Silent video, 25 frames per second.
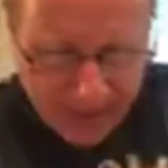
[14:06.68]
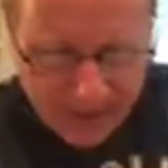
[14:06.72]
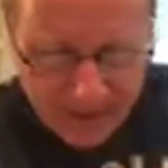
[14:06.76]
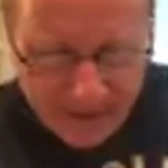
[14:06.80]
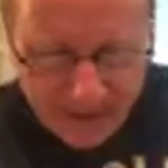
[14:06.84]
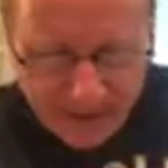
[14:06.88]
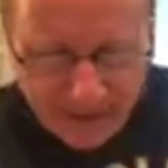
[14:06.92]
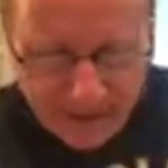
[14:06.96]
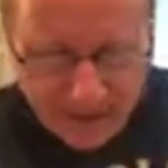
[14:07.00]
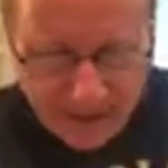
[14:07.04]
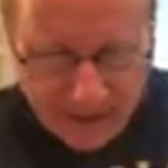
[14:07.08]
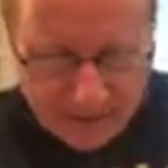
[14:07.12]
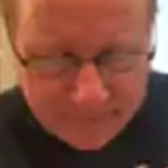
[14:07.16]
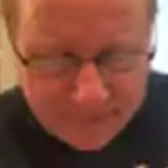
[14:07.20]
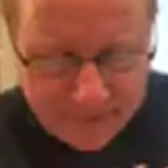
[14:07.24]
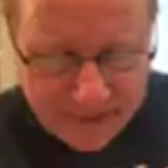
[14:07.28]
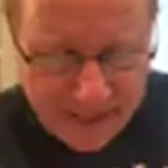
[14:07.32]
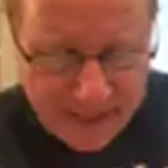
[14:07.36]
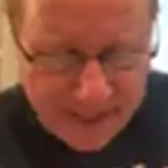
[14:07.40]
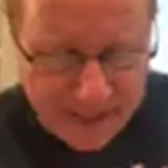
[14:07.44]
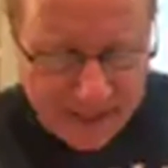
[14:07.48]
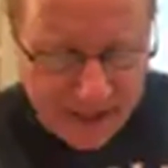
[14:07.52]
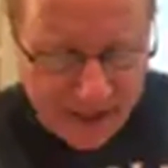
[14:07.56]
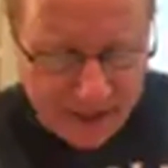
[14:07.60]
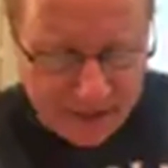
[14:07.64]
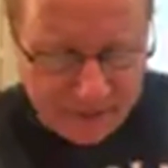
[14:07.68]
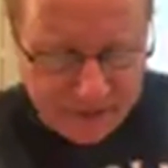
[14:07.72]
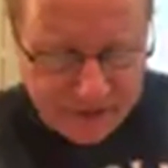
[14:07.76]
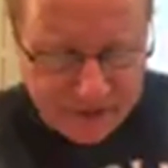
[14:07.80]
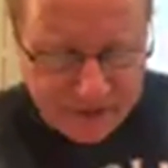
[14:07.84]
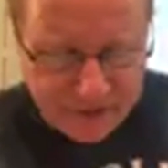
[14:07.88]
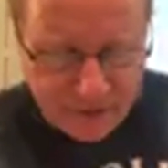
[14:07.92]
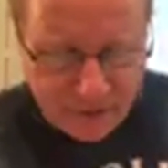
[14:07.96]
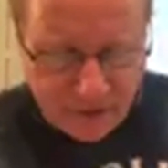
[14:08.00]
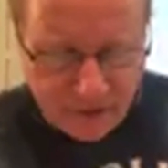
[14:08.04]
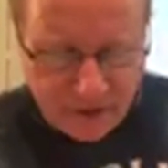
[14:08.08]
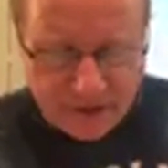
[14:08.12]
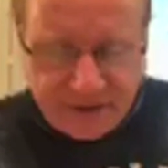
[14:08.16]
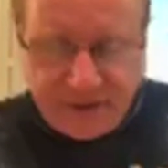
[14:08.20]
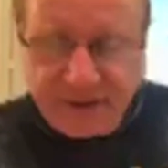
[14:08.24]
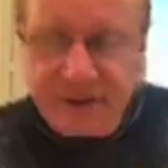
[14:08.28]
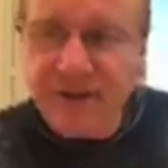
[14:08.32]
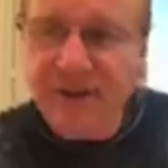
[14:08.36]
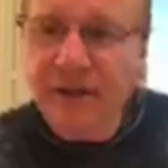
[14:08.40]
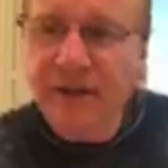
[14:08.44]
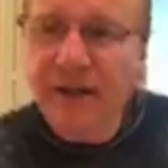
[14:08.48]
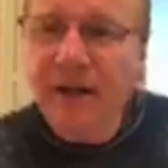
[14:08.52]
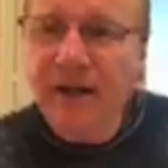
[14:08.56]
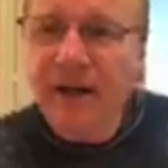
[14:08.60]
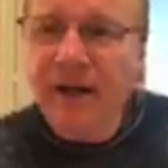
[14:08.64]
Canine Resorts.
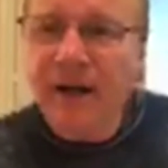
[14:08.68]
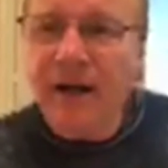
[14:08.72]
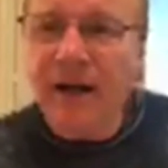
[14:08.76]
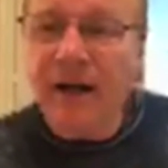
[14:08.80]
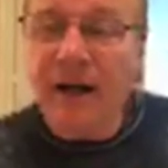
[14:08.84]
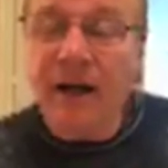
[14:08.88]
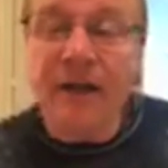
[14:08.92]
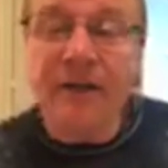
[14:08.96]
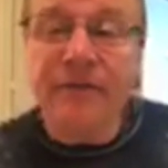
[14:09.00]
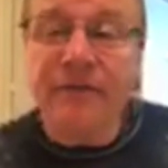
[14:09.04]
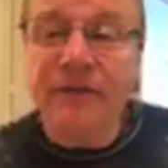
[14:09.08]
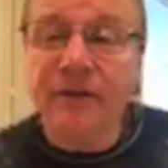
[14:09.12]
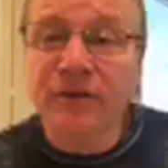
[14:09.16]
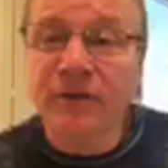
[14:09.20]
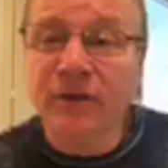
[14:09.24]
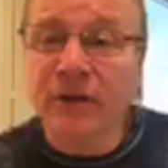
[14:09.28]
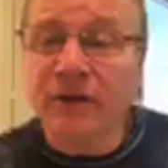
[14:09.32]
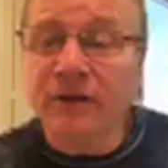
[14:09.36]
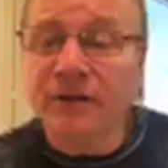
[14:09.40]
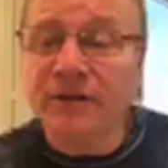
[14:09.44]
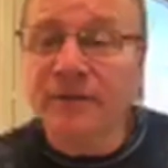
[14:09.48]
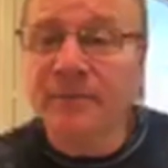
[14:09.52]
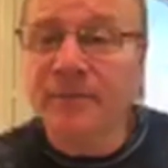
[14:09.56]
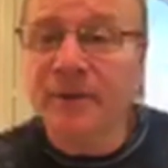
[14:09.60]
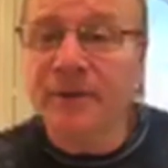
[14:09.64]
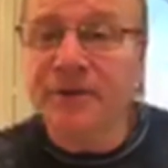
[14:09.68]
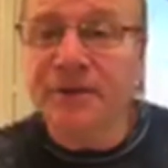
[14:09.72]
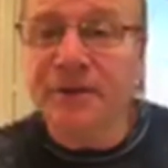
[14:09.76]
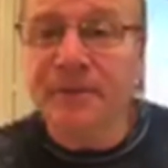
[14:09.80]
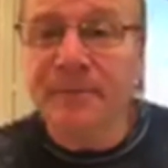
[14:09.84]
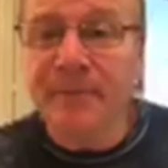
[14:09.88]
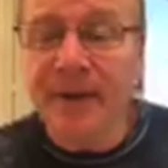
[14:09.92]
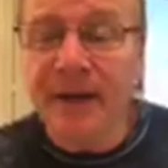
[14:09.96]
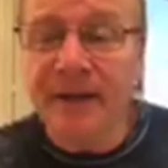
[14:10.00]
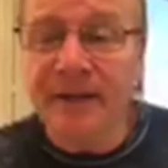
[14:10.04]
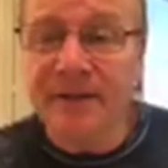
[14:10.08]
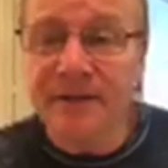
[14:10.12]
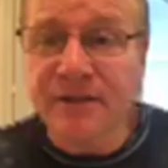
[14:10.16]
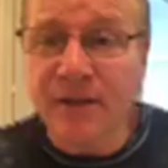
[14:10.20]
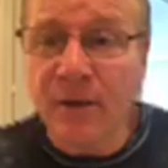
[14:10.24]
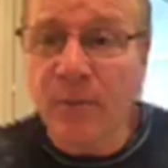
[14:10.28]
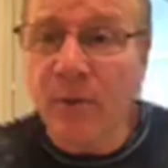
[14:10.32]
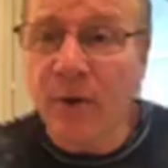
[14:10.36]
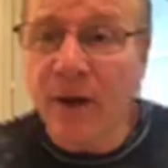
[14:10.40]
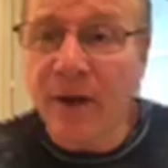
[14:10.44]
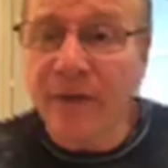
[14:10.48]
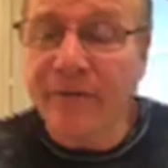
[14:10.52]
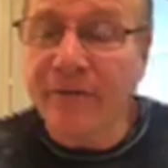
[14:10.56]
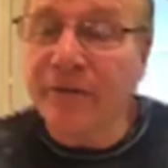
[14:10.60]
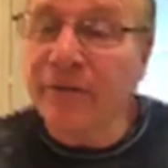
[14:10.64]
If you're looking to put your pet
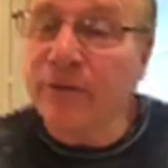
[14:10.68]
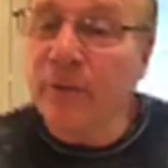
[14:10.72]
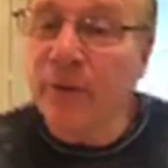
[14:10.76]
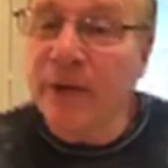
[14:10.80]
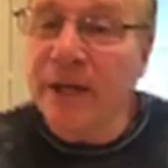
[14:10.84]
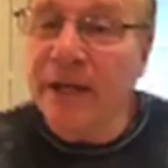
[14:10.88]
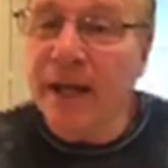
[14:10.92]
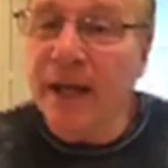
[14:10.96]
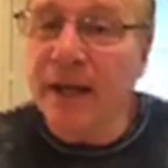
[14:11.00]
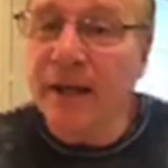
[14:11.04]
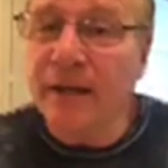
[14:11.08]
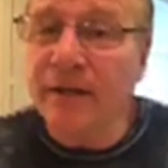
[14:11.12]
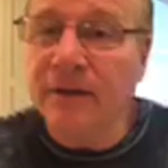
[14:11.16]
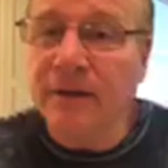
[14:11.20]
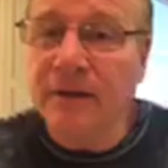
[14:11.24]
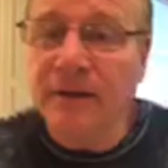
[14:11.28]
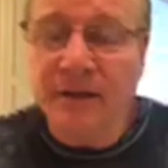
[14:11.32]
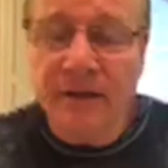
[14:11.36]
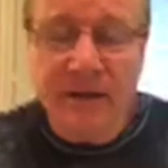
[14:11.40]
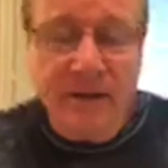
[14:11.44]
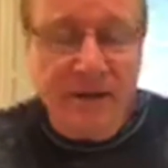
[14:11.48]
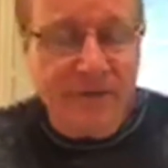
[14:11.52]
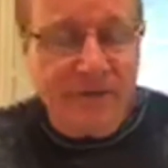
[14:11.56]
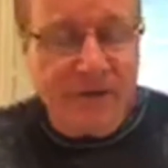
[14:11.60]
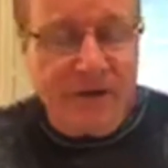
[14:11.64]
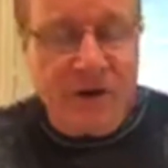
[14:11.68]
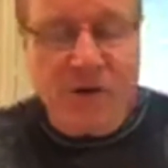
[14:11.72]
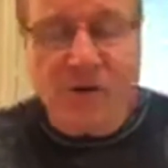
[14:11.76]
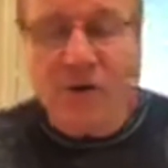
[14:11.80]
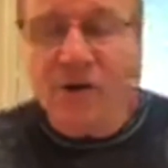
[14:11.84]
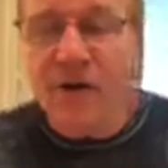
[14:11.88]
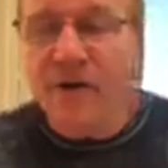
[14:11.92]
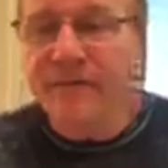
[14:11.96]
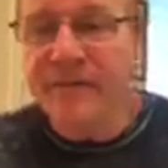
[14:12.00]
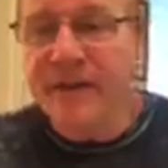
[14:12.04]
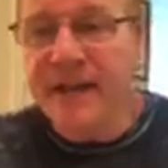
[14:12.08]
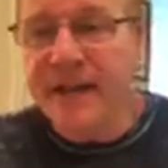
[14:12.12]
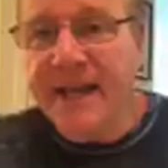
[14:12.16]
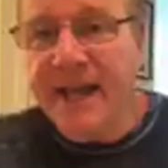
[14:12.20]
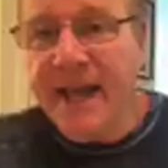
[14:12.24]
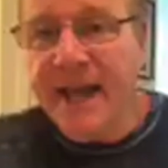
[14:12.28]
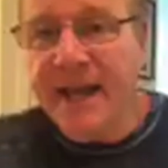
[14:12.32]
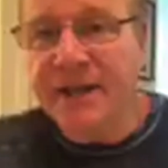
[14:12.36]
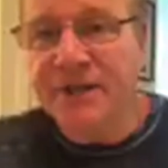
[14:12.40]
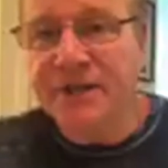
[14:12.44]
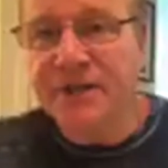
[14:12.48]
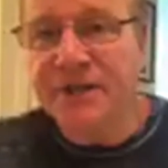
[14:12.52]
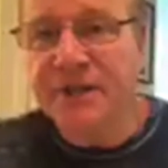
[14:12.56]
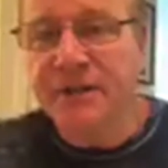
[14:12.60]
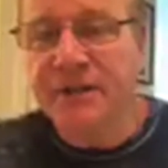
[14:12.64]
somewhere for the weekend, if you're going on
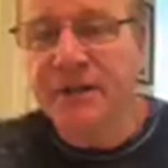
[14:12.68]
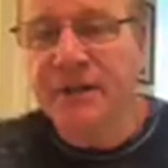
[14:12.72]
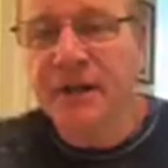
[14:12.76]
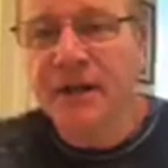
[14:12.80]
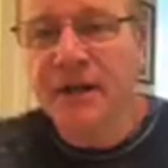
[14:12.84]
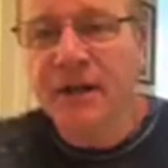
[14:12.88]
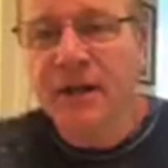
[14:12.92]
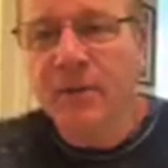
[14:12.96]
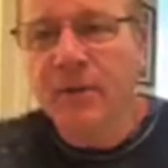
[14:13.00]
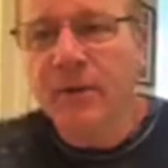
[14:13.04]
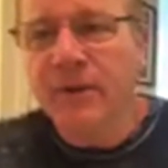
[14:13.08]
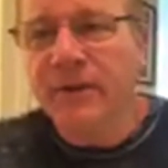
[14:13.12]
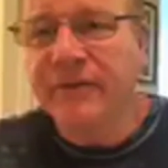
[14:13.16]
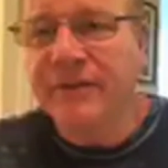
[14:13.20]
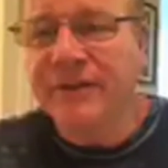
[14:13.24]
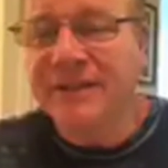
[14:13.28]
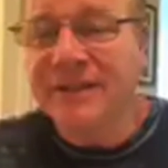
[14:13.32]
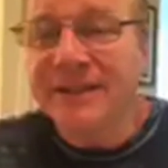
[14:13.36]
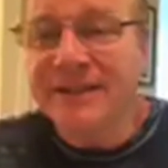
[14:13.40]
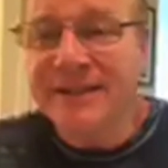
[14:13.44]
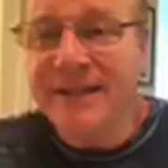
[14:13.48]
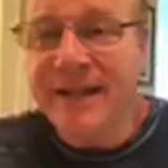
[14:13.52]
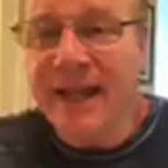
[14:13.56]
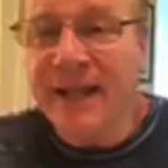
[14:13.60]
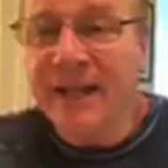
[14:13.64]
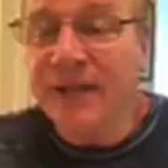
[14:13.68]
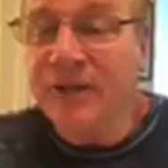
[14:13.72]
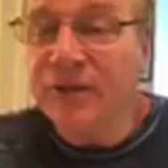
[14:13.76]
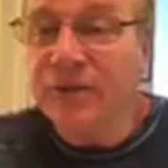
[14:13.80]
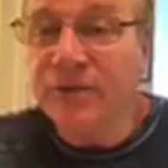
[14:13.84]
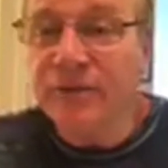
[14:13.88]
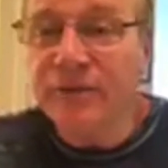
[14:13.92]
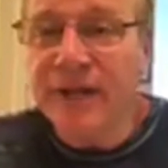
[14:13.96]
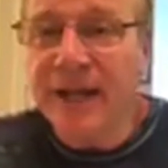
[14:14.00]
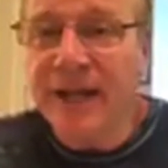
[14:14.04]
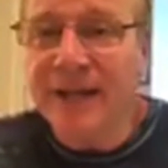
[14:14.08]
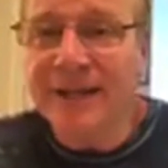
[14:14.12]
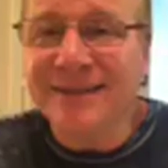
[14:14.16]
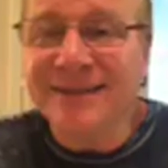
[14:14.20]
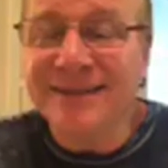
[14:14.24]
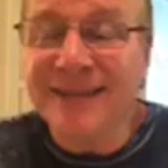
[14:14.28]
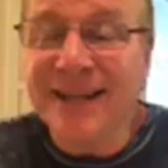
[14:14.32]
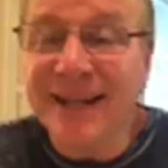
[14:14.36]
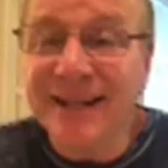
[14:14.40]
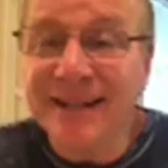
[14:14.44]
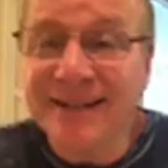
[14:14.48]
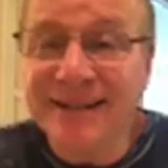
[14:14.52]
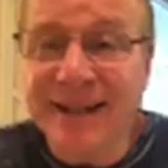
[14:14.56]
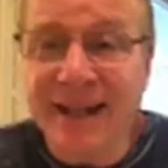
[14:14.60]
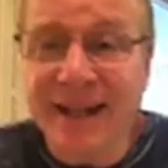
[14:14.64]
vacation, whether it's a day, 2 days,
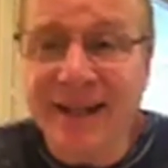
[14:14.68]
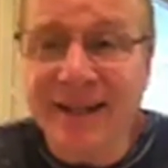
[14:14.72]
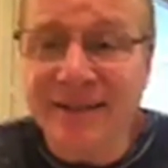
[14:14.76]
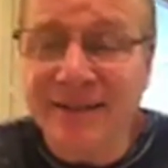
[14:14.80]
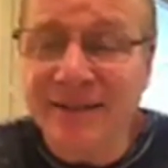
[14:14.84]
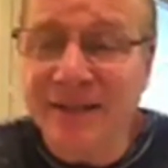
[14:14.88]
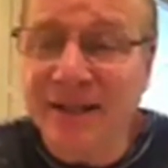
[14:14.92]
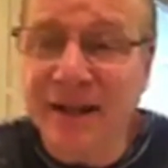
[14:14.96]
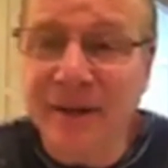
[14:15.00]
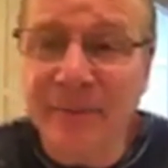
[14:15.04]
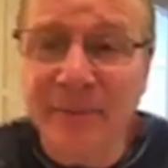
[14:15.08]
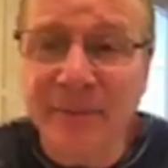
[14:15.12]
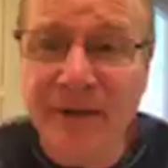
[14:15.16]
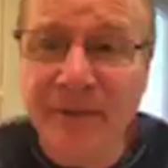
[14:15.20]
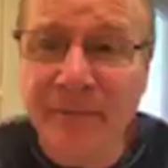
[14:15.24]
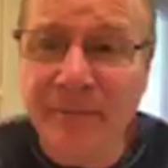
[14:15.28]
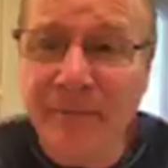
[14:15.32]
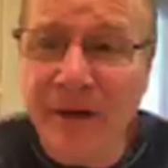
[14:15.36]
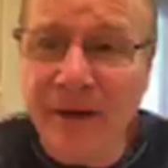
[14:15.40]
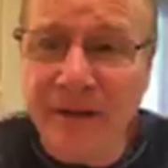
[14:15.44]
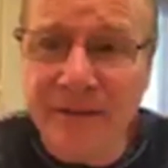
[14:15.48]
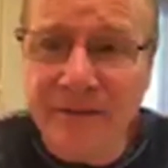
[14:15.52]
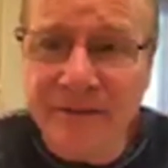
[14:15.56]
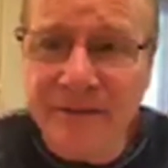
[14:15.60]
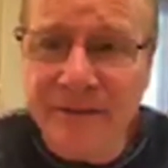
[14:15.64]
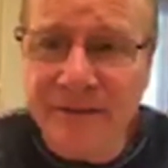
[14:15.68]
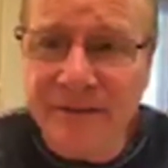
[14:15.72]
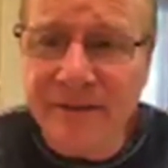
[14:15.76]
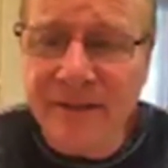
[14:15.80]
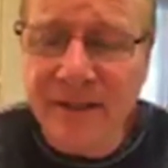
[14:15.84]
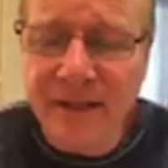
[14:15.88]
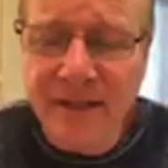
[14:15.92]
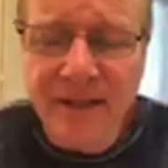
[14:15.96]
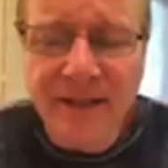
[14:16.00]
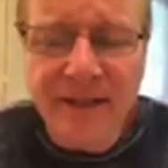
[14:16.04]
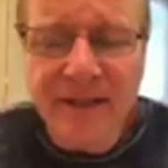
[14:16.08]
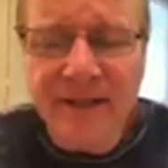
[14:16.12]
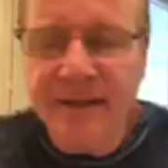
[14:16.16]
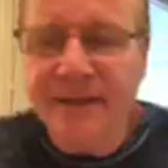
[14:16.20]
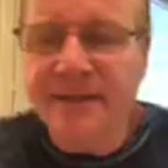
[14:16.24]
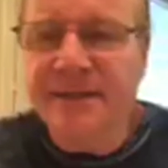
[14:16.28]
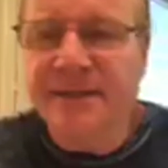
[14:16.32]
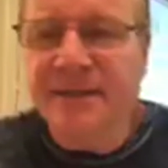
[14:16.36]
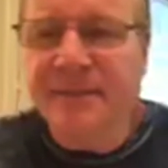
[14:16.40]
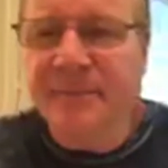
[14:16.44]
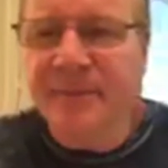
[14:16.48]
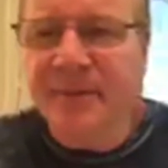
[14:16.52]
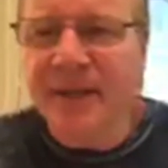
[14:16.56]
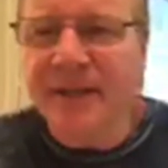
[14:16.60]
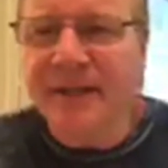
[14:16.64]
10 days, a couple of months, this
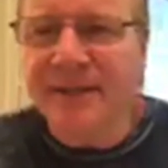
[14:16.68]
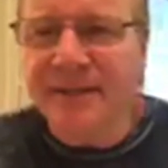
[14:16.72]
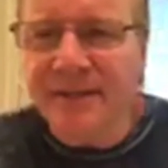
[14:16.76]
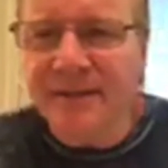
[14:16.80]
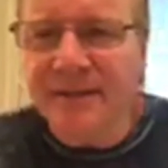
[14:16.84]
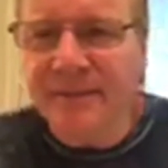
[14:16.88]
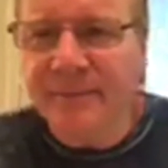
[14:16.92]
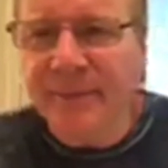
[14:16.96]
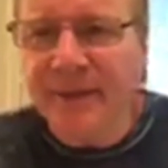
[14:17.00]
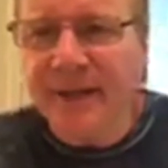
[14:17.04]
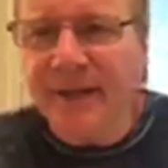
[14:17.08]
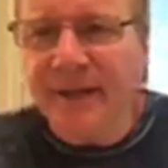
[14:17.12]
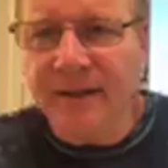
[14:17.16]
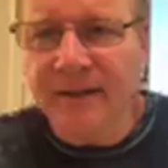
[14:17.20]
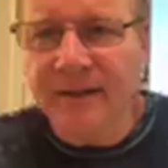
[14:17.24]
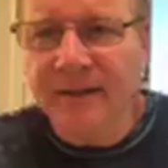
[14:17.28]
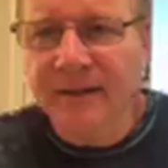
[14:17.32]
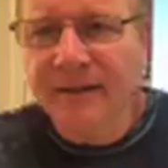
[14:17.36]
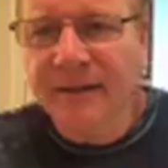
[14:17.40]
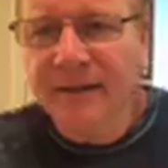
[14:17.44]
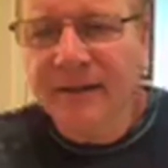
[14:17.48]
is the place to be.